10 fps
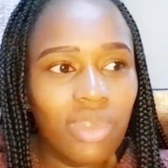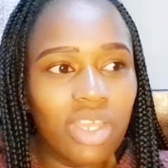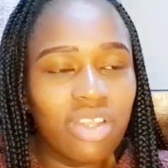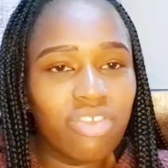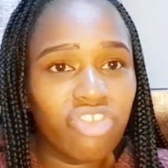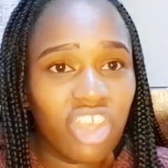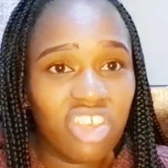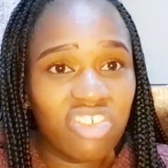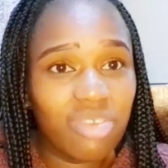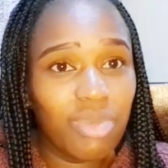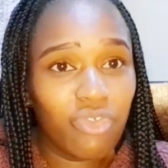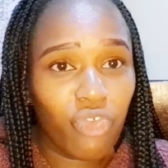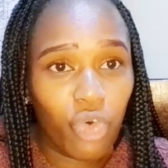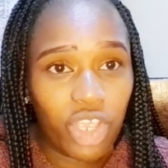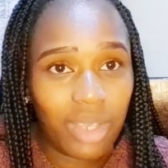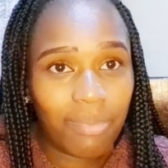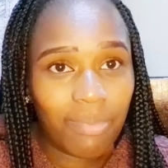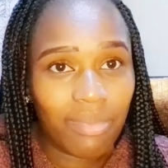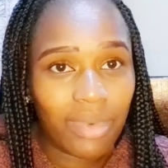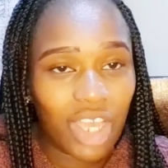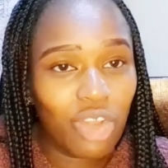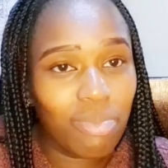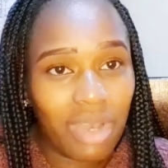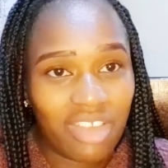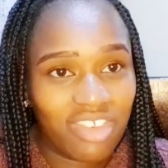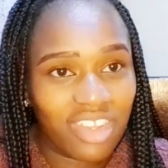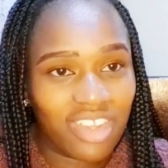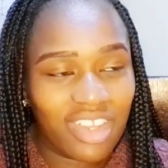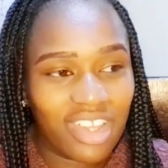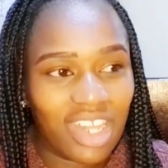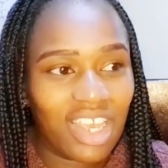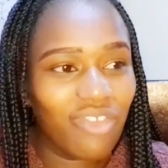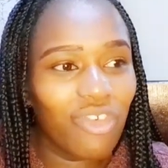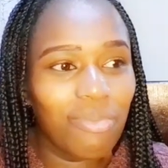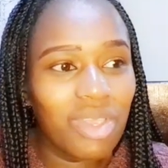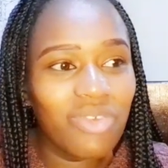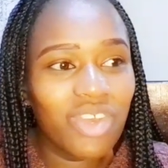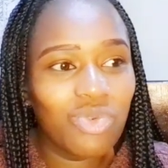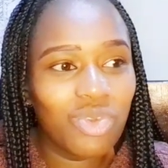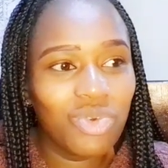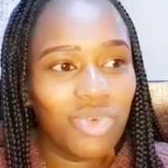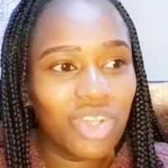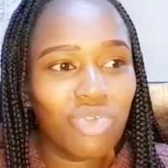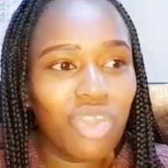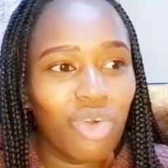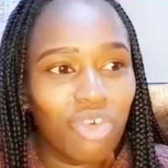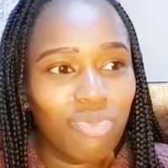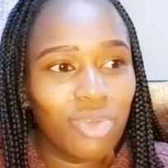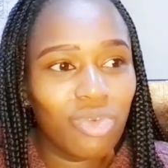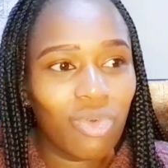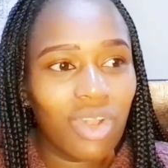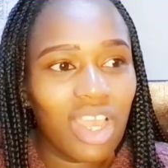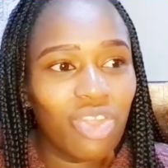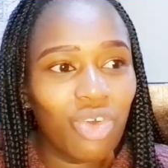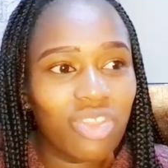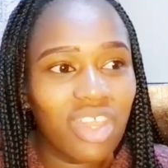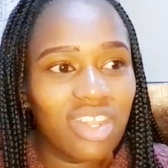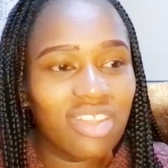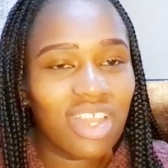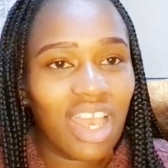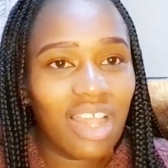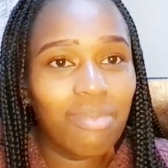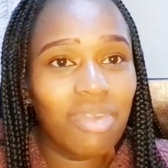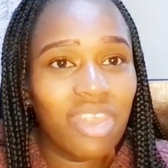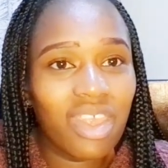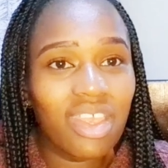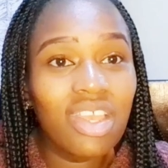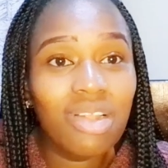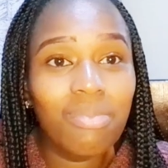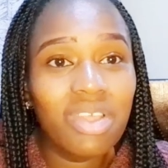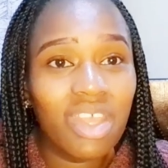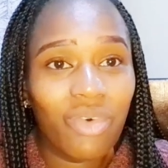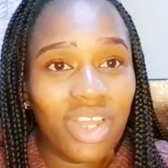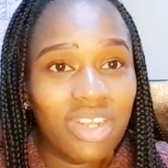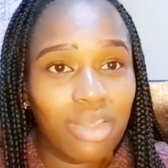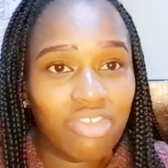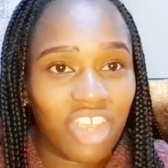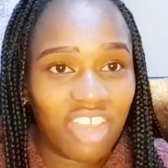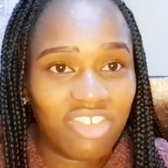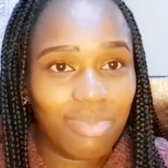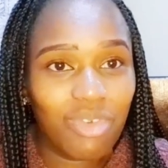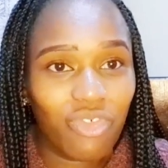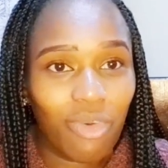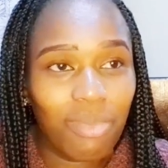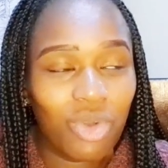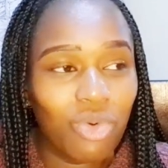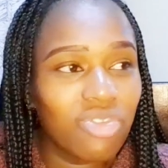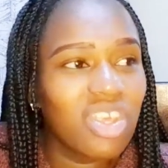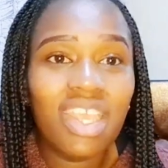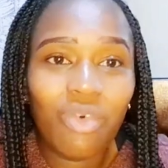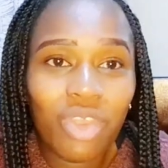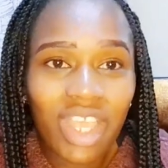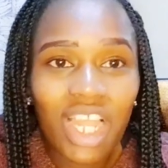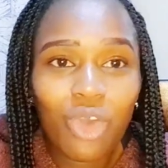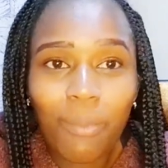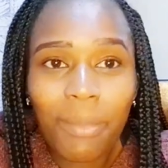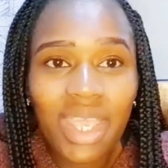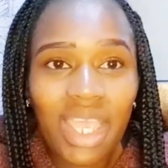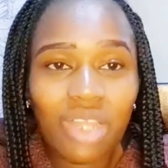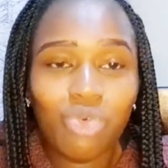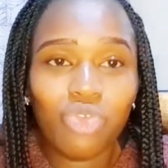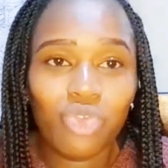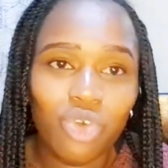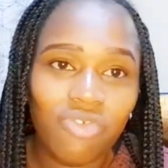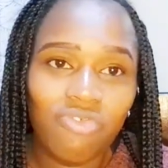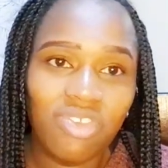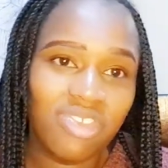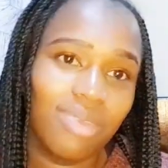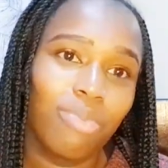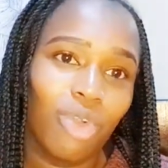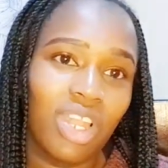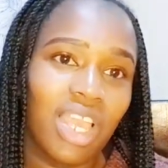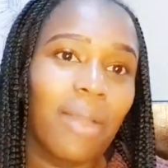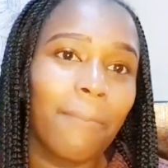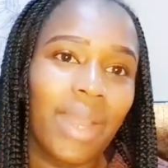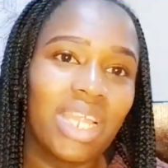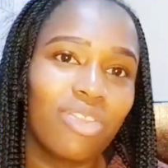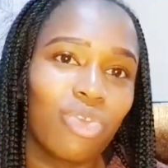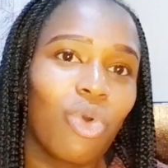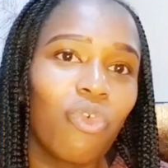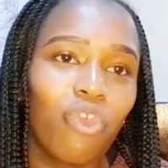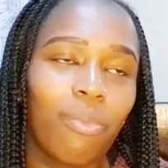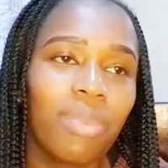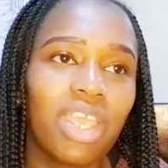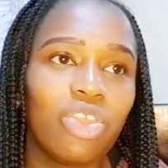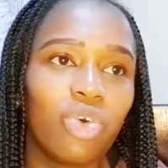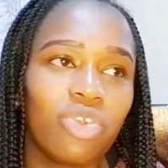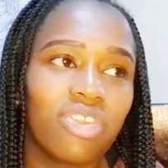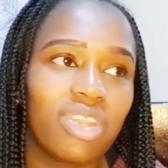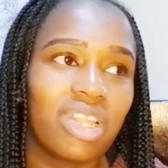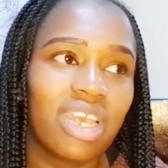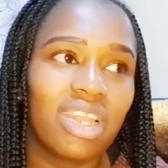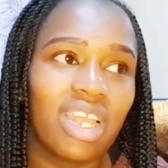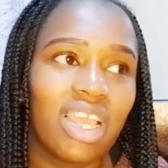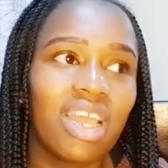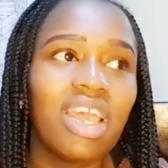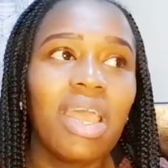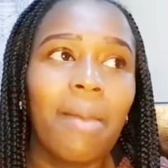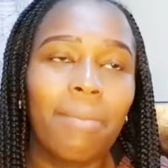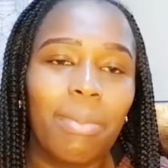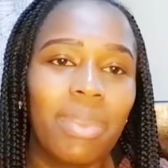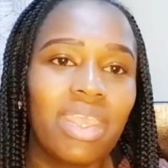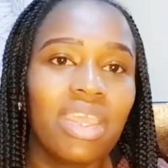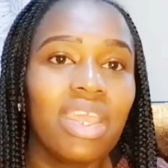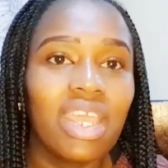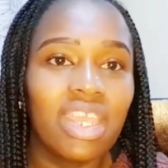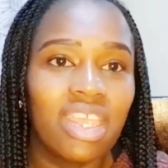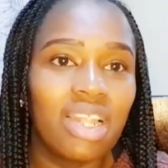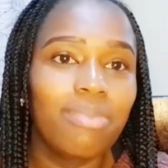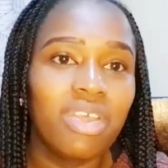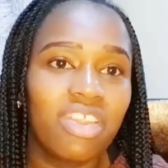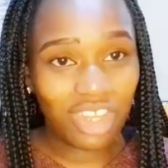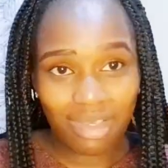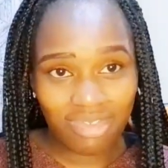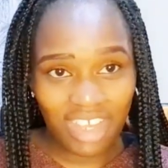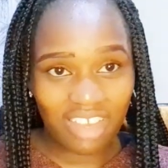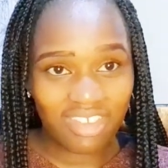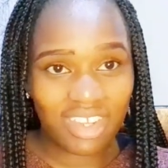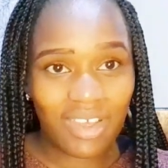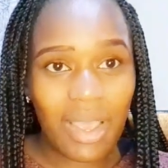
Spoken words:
discharged before him. Can you imagine? Like for me, even when we went to the hospital, I thought that he'll be the one discharged before me because kunyaliumia, it was not visible like mine. So for me, I thought like maybe he'll be discharged